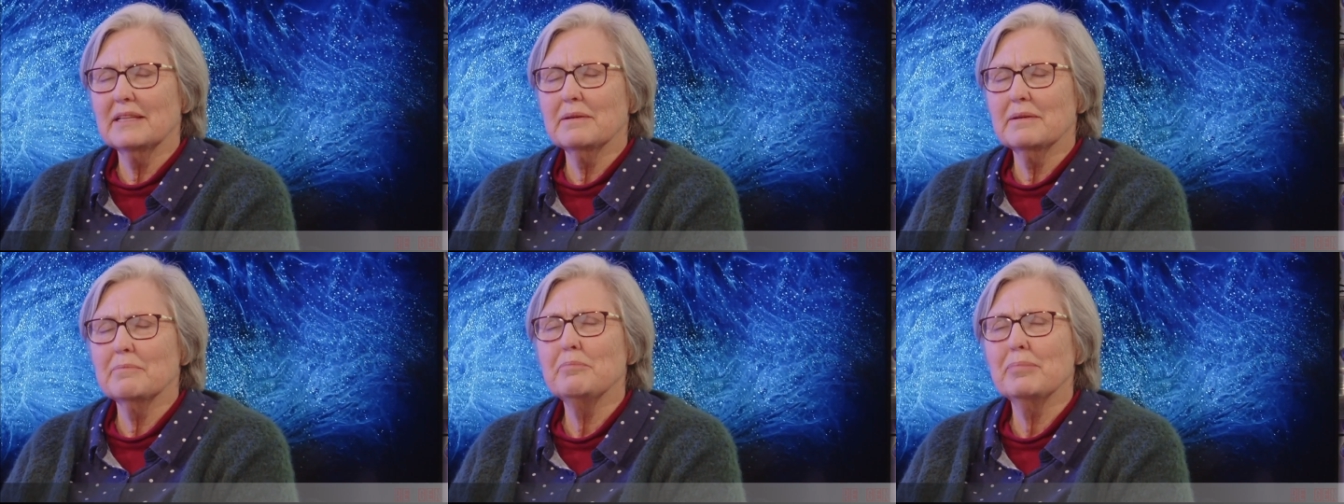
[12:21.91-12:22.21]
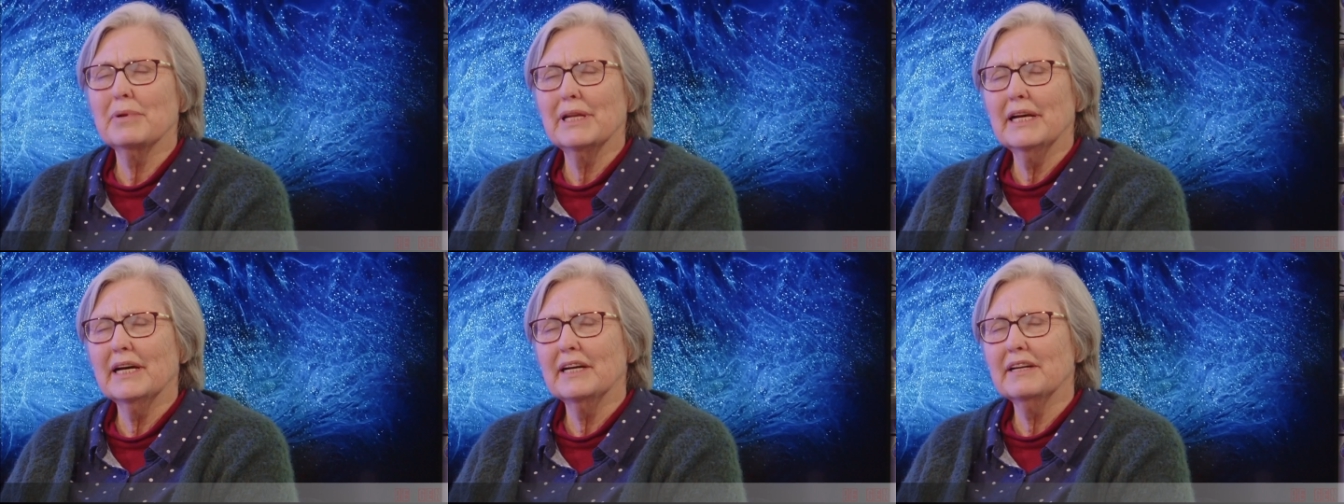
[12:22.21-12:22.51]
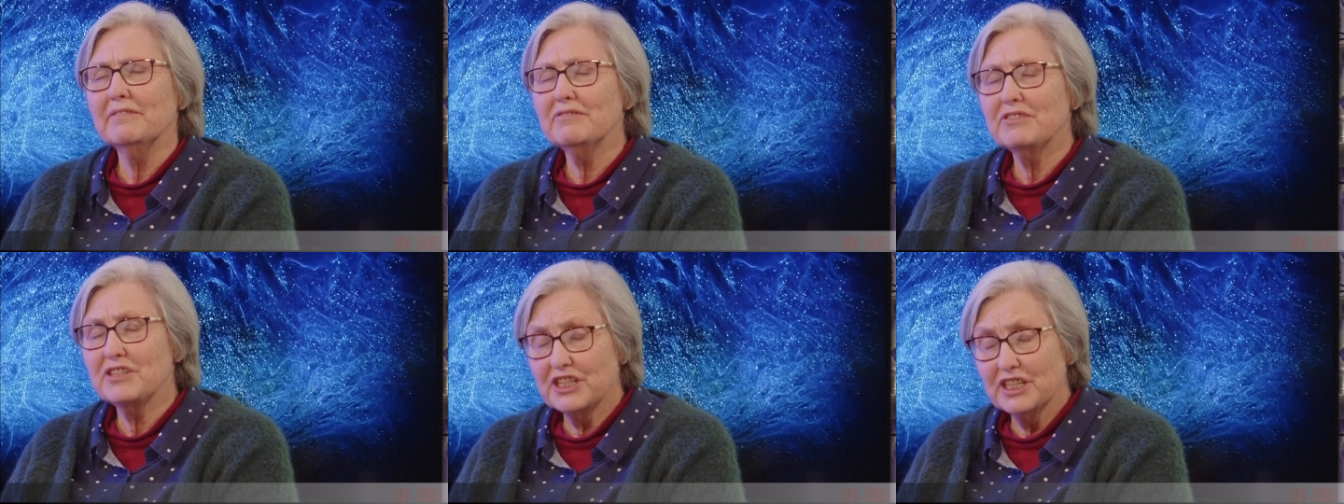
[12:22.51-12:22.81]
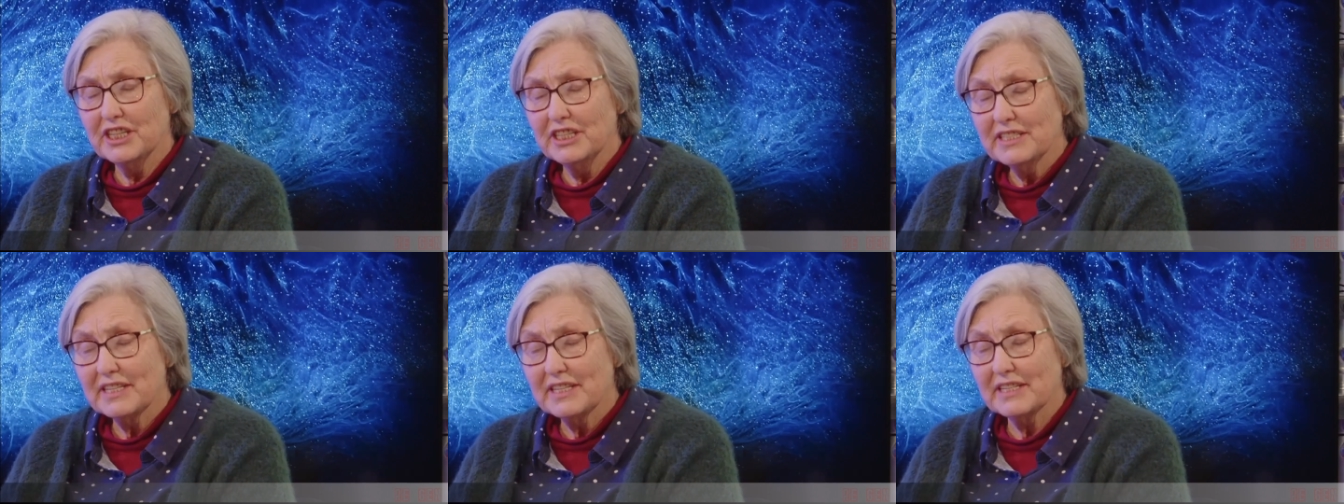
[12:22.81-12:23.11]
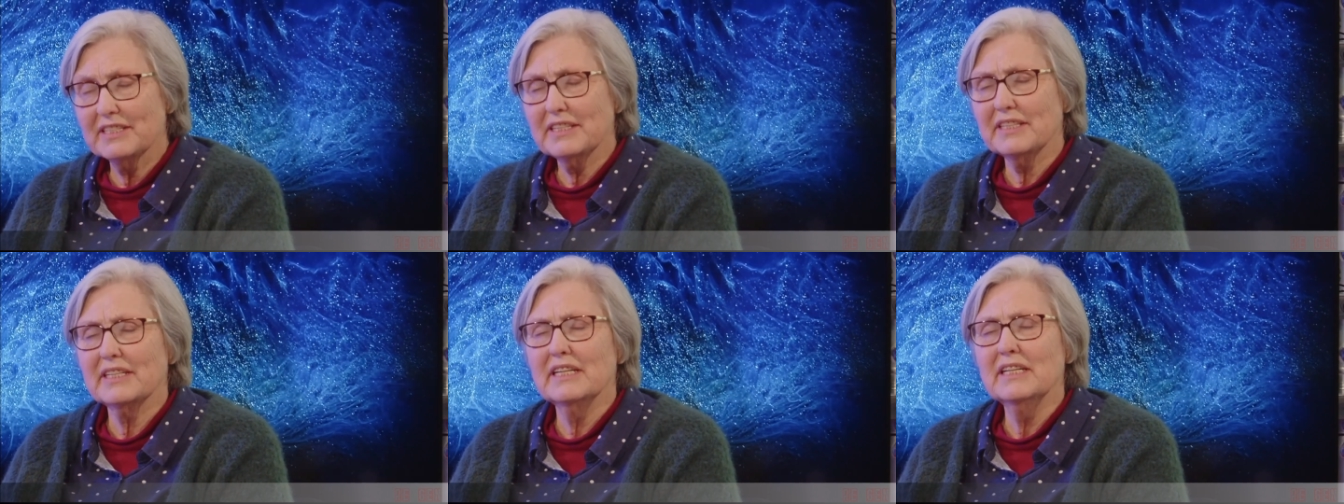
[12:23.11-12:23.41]
the blood of
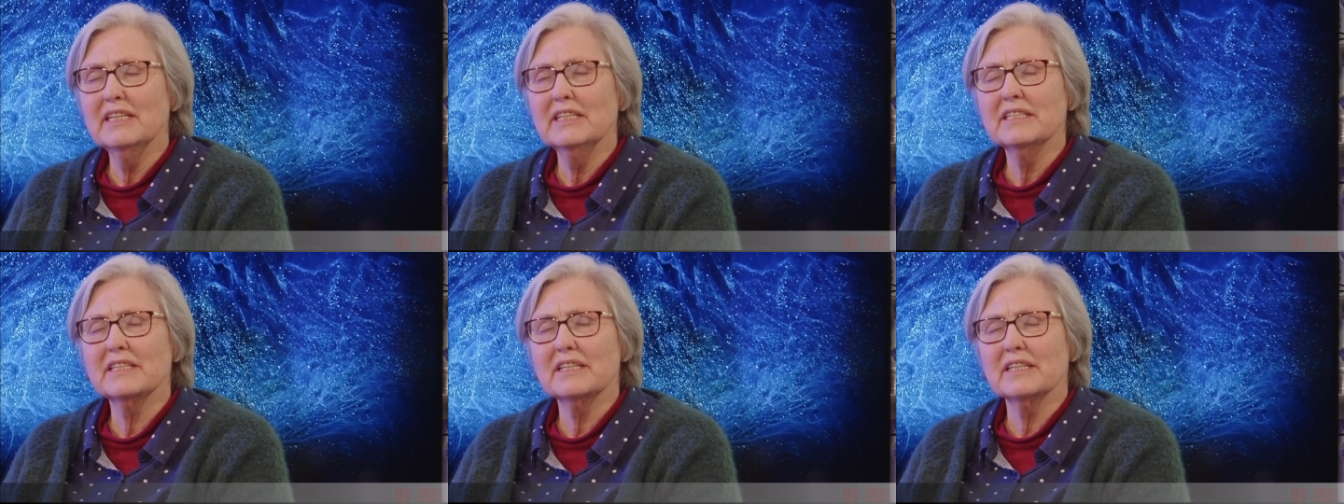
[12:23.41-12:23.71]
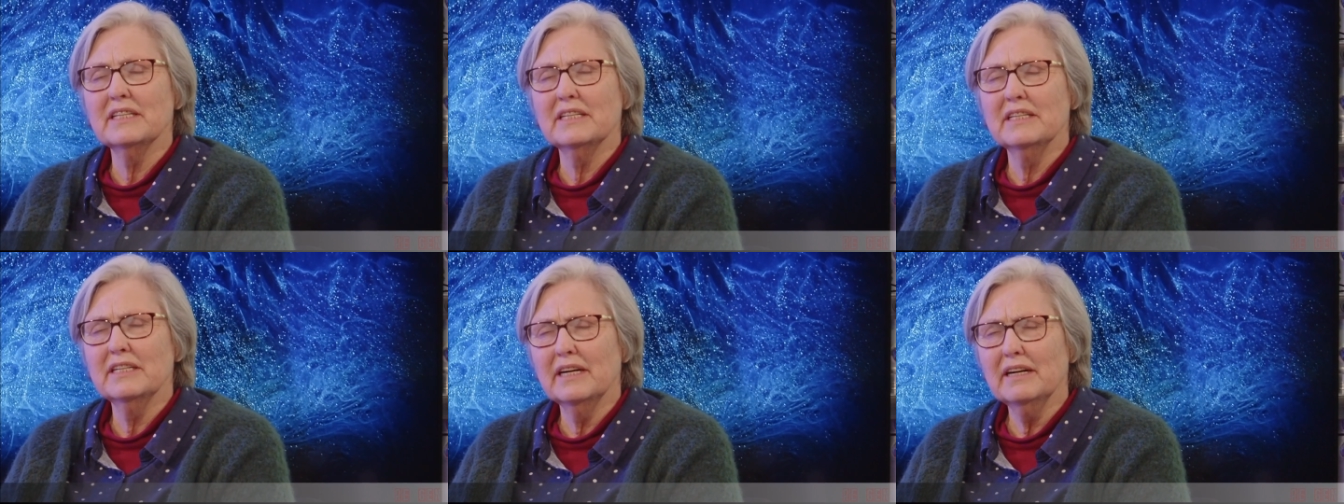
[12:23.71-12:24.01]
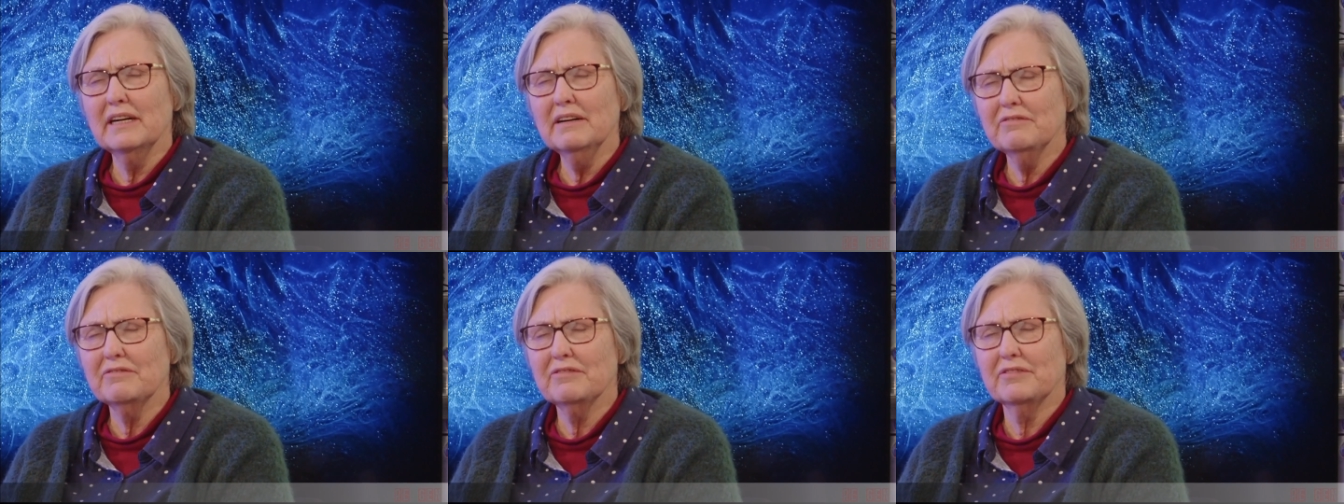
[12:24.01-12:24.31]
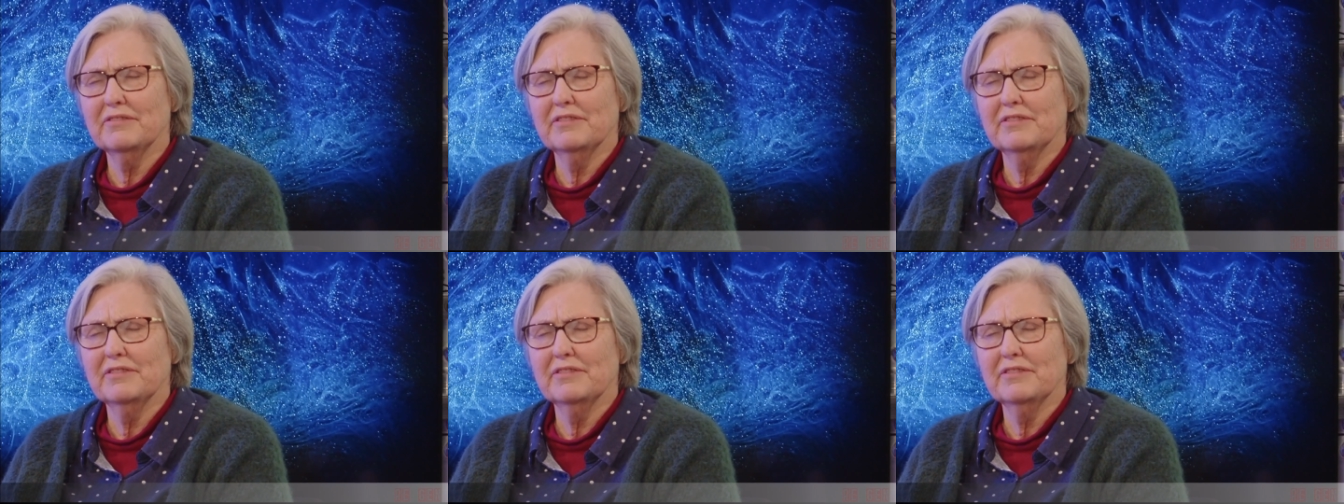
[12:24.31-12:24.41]
Jesus is enough